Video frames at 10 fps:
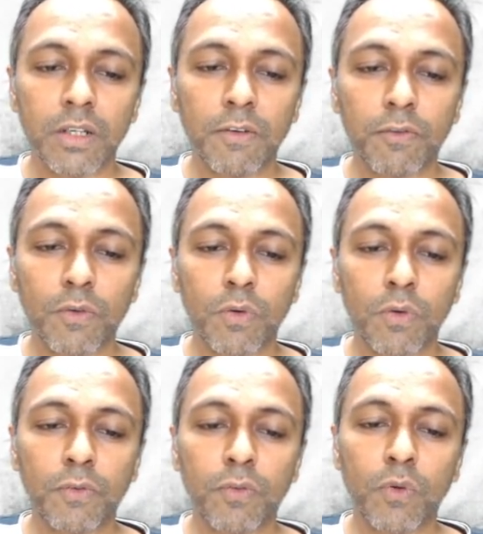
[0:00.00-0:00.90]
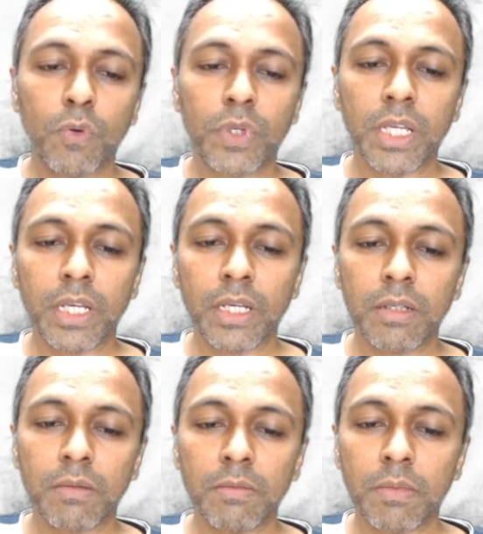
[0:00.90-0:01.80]
Therefore
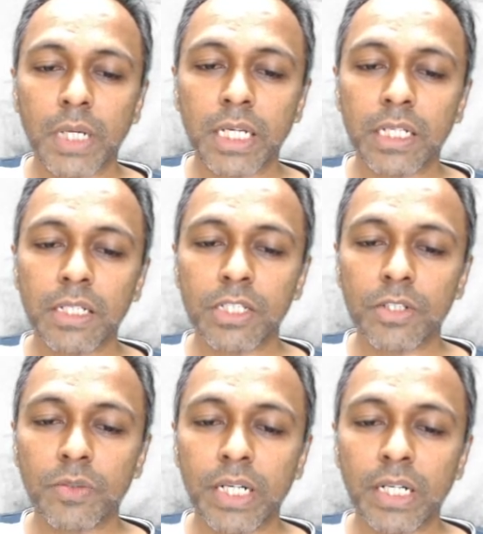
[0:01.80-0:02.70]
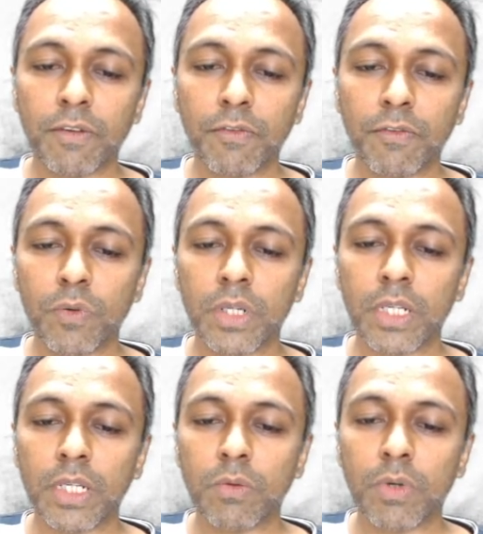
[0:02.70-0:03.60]
4k minus 24
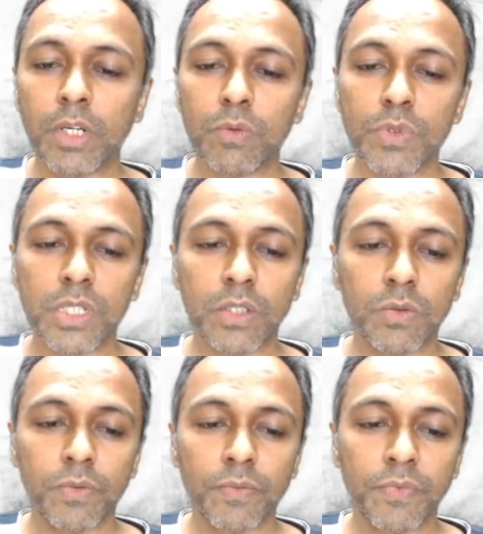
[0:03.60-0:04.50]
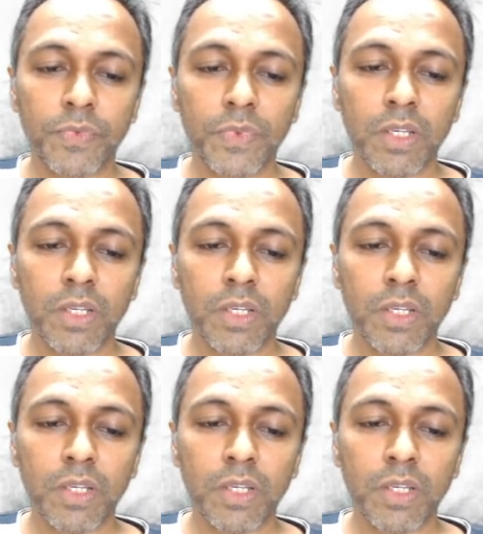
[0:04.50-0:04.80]
equal to 0.